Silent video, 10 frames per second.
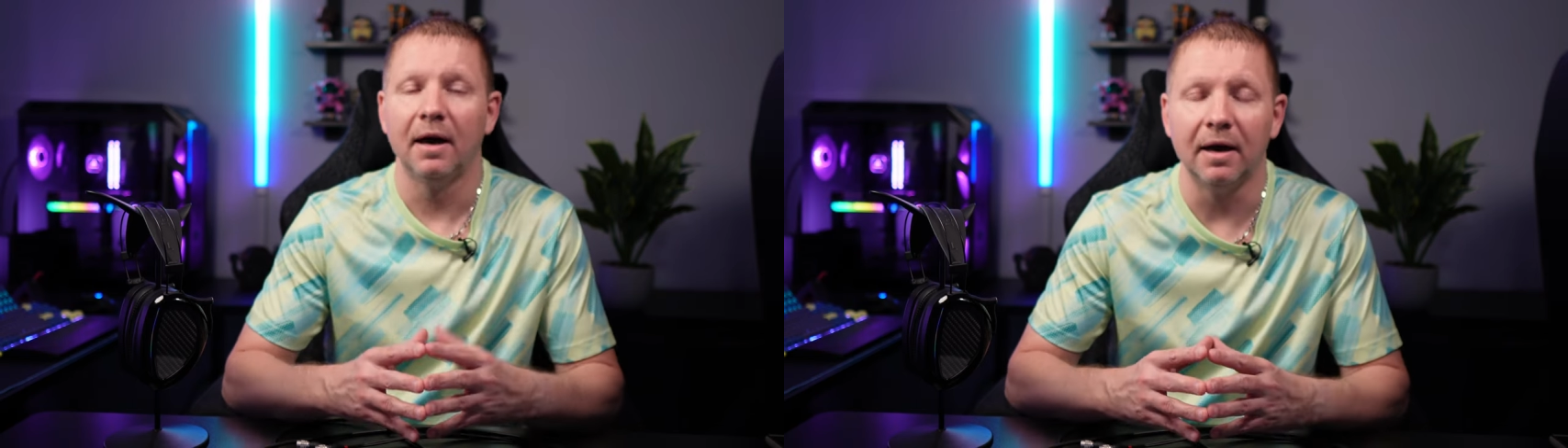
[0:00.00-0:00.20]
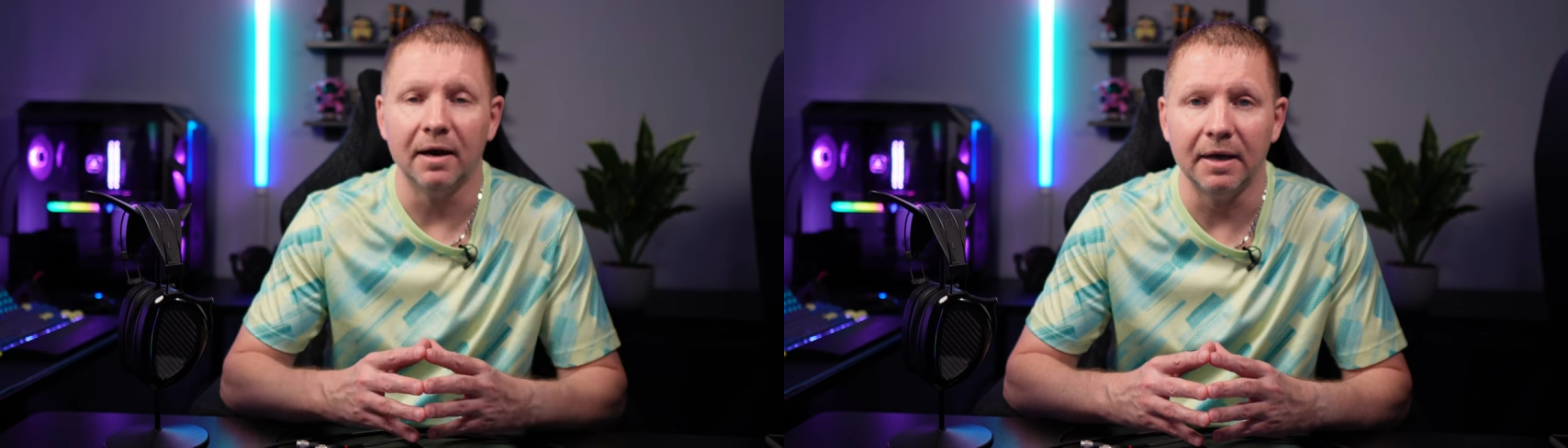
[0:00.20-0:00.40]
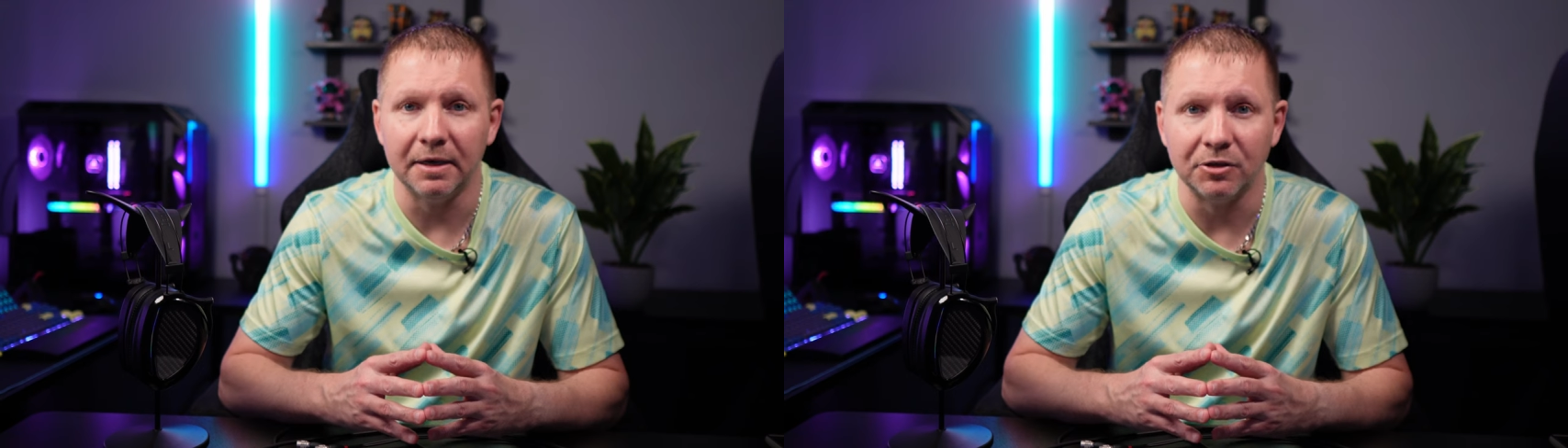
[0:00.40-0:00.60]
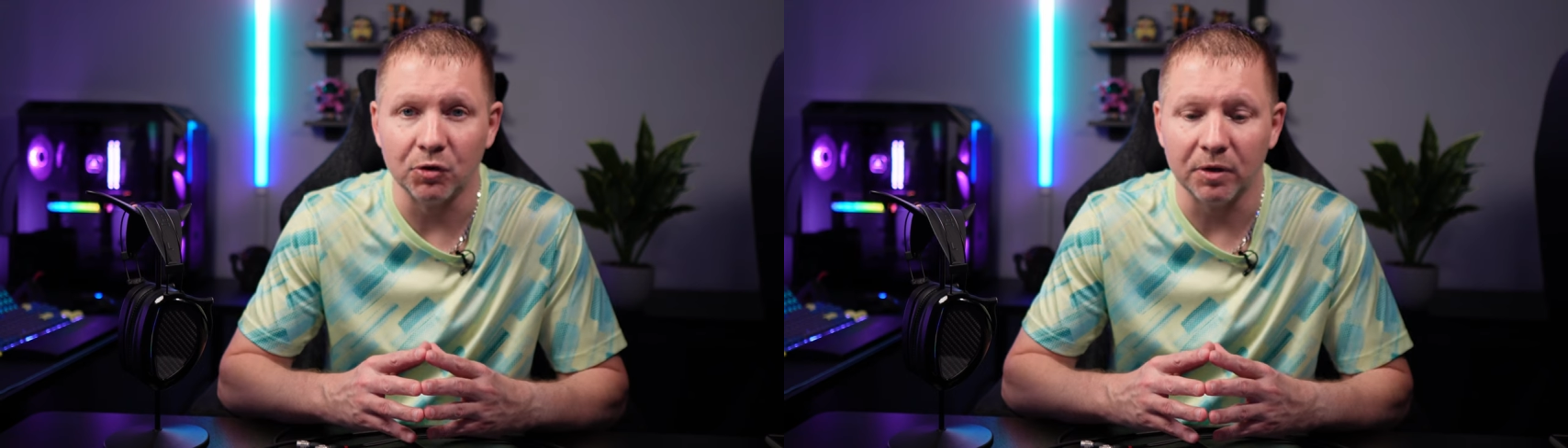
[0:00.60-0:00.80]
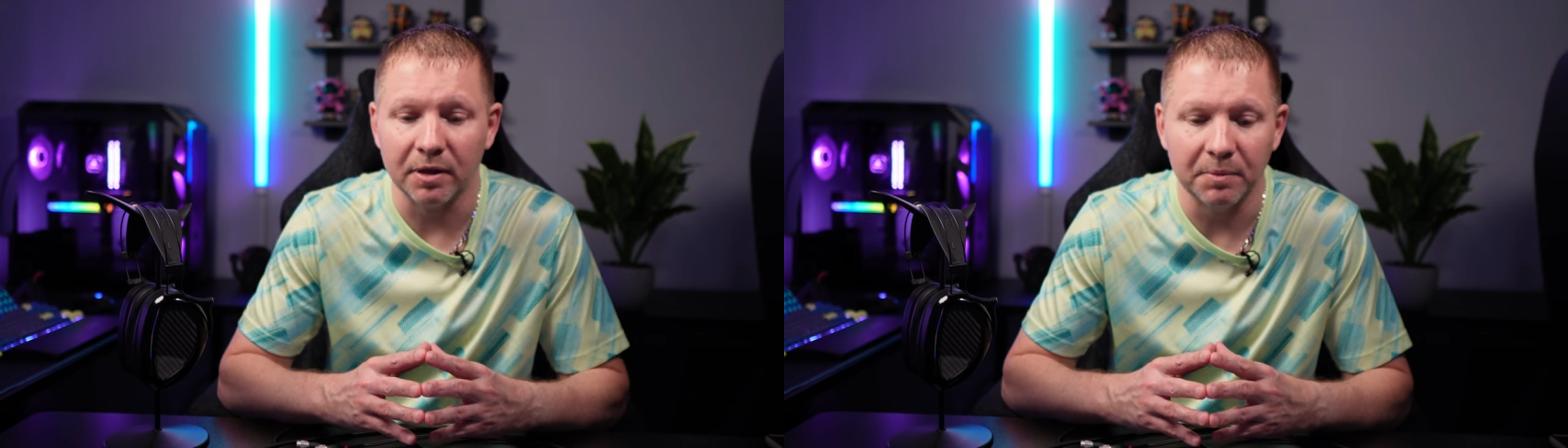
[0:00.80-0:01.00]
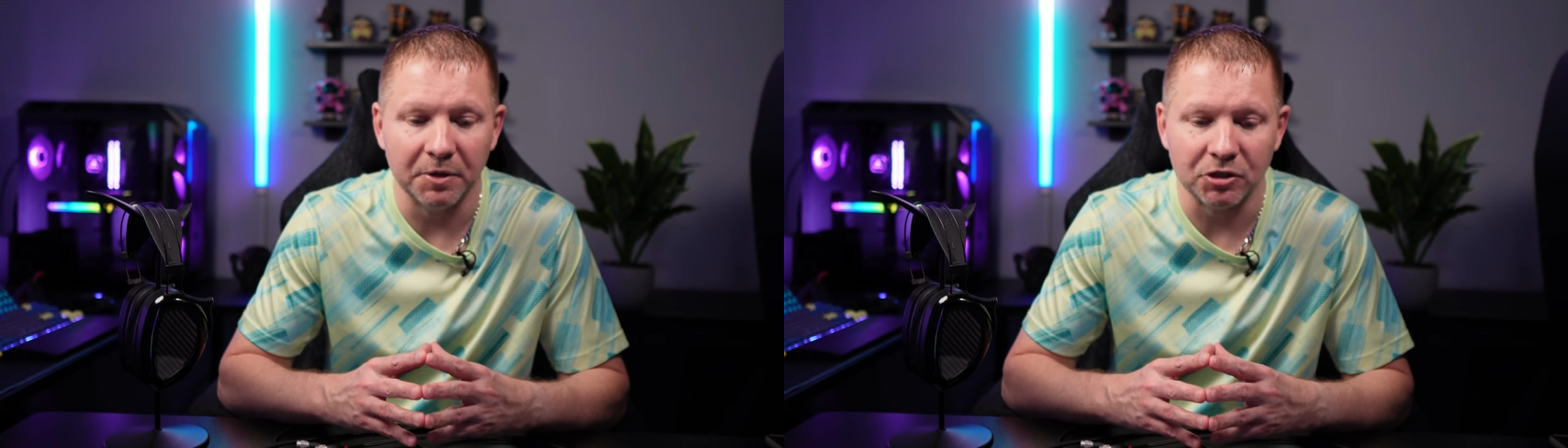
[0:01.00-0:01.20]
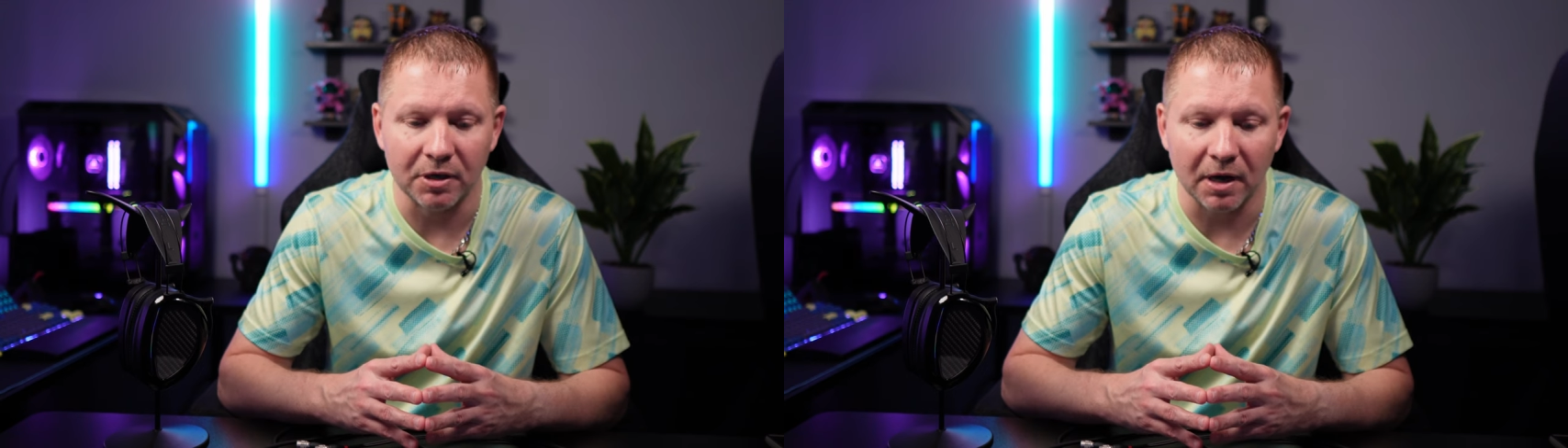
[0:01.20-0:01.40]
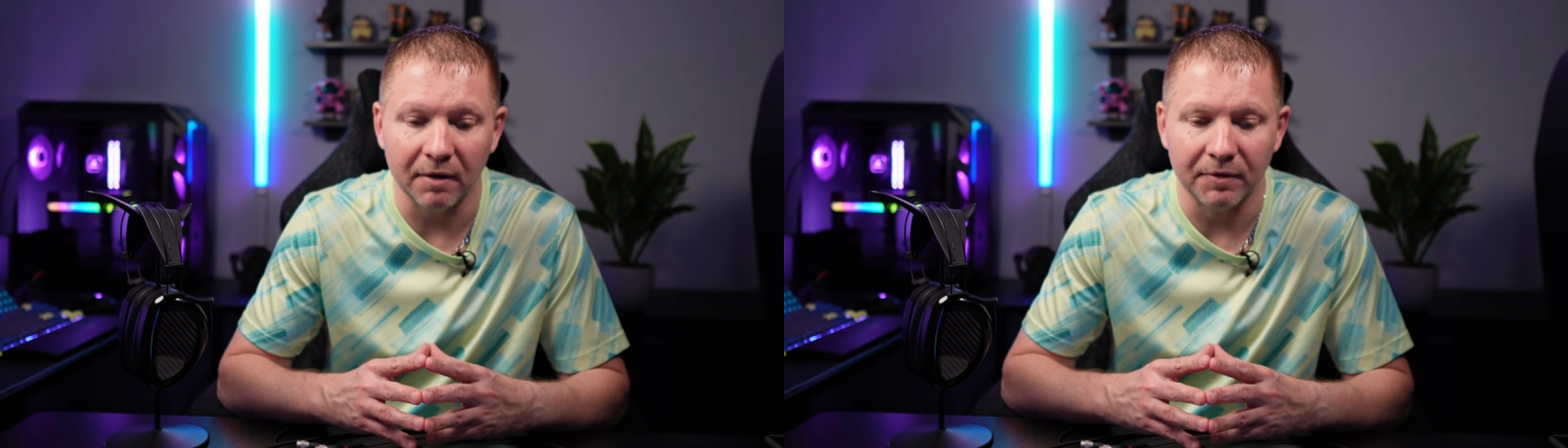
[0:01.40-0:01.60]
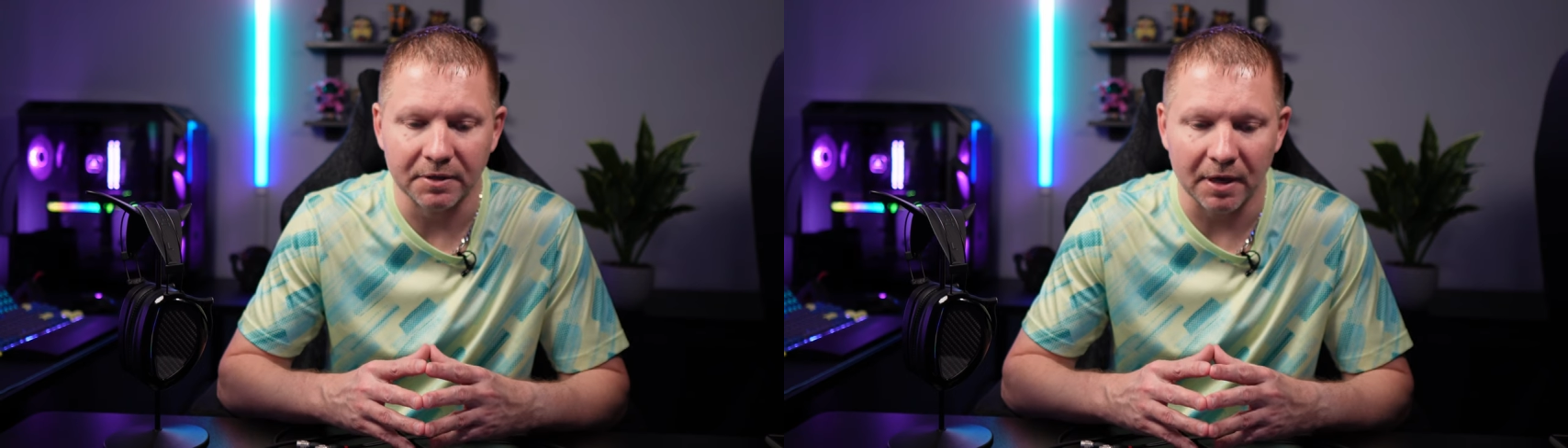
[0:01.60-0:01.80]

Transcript: and enjoy the imaging of this